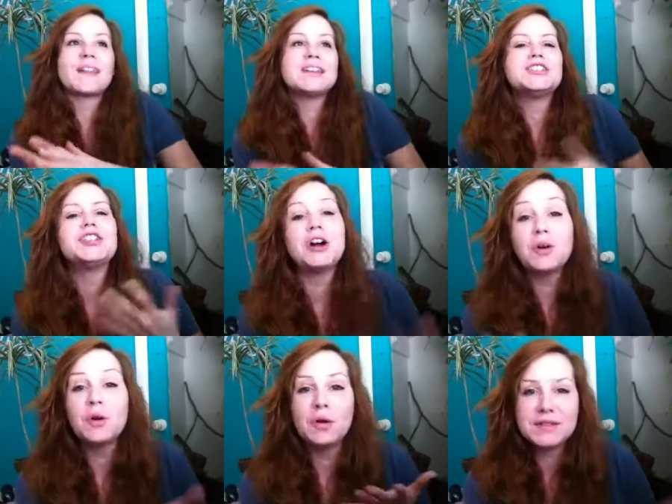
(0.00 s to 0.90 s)

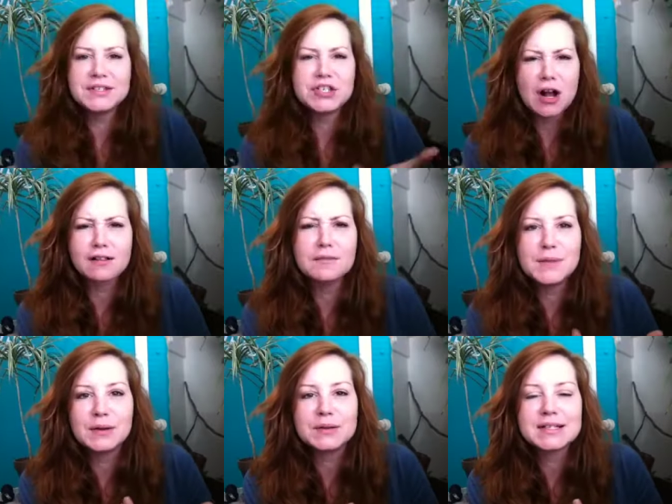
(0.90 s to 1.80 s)
juggle these chocolate
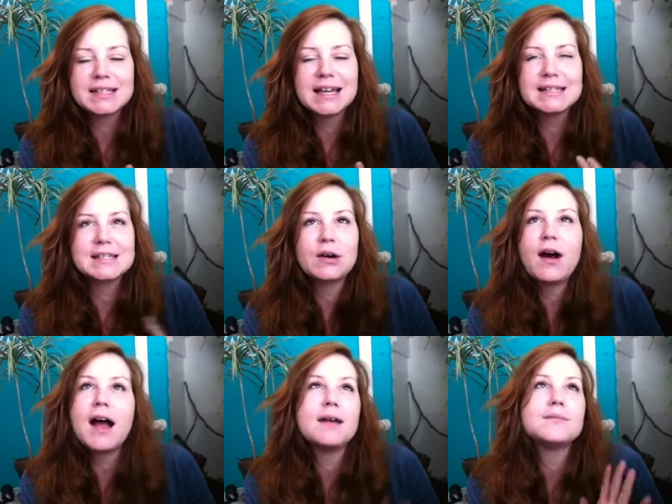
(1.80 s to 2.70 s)
milks and so
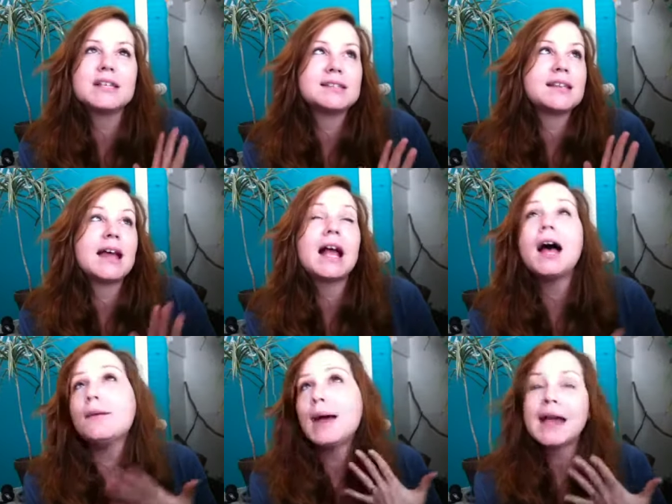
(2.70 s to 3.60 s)
i'm just like
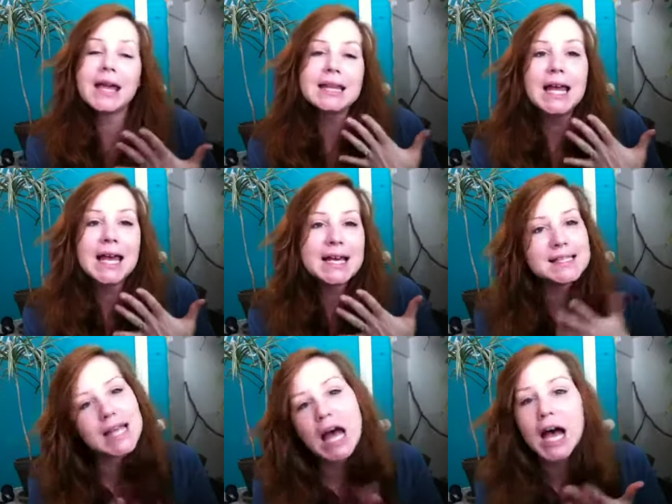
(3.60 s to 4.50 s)
oh my
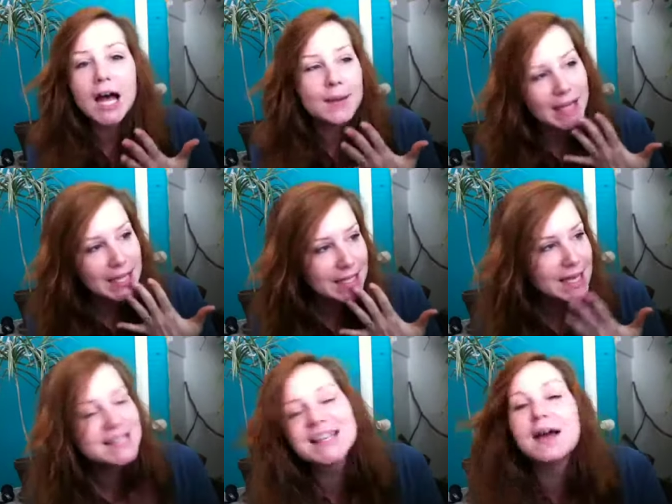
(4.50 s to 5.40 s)
goodness oh my
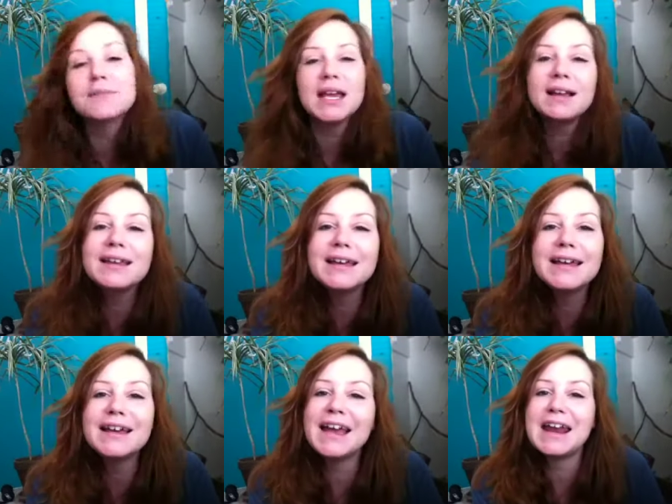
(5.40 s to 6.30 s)
goodness i'm
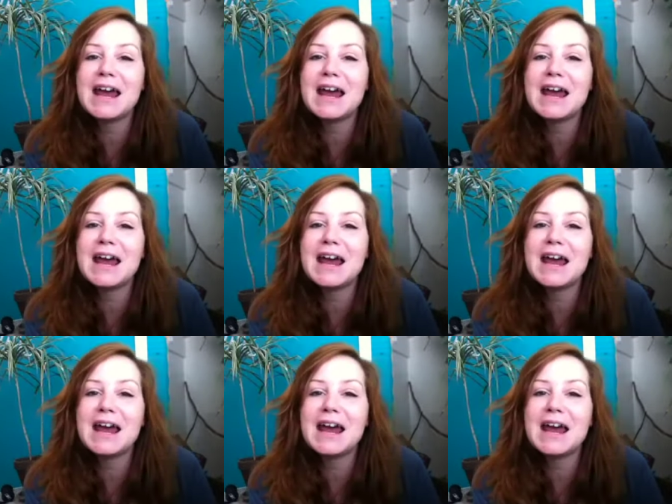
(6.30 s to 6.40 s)
giggling and